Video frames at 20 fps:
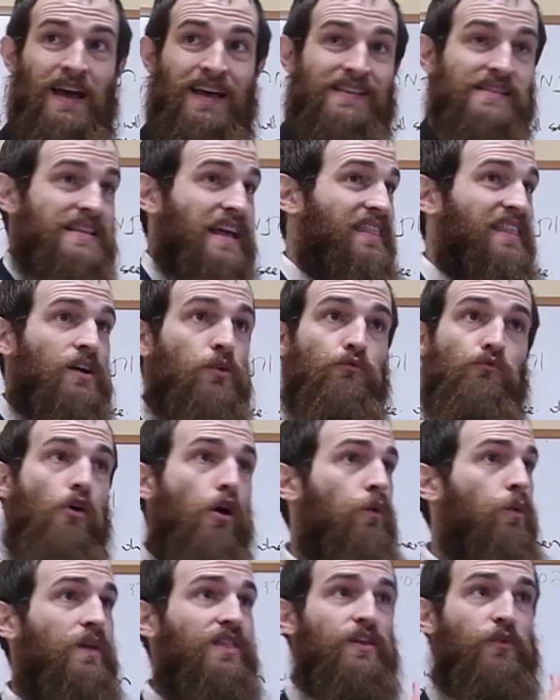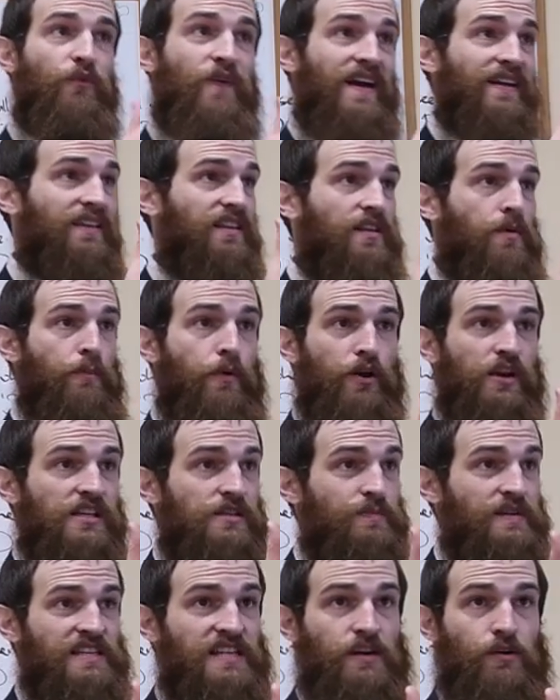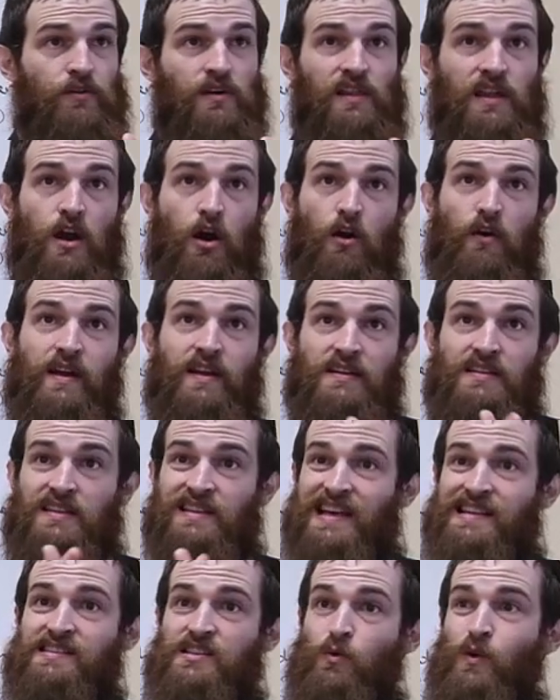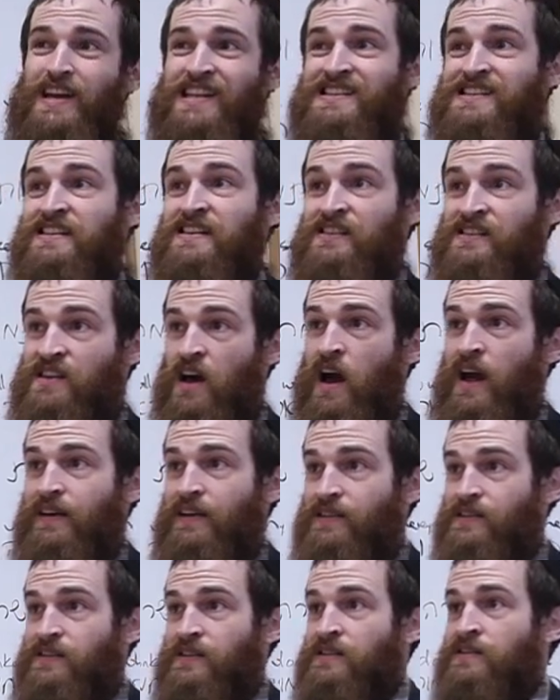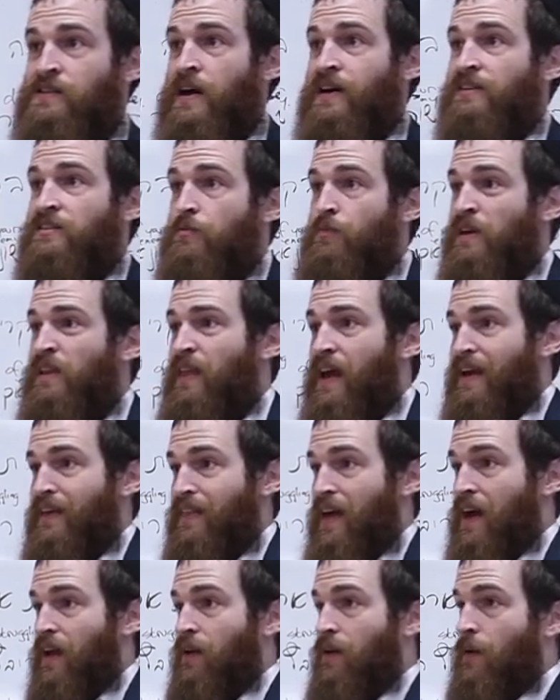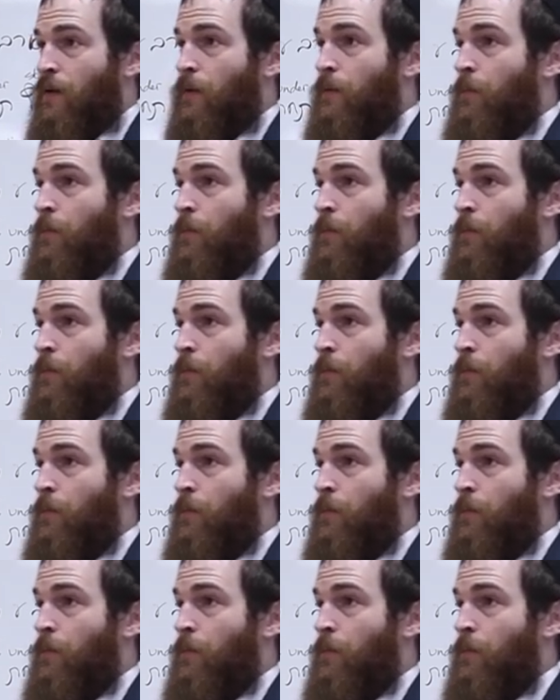There's nothing wrong with the fact that the body is materially oriented. That's the way it's designed. It's designed to be like that.